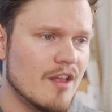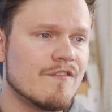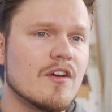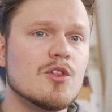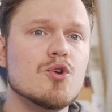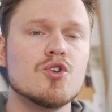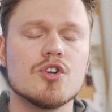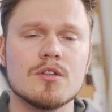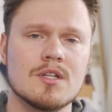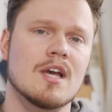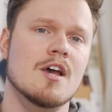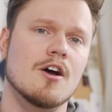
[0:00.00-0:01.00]

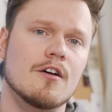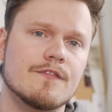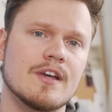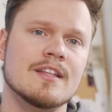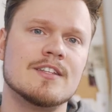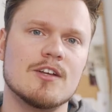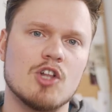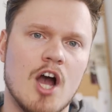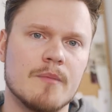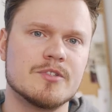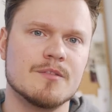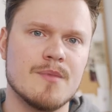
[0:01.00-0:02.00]
evolution of Intel
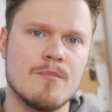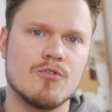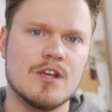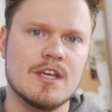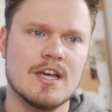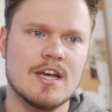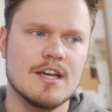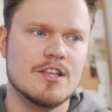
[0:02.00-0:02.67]
Optane memory.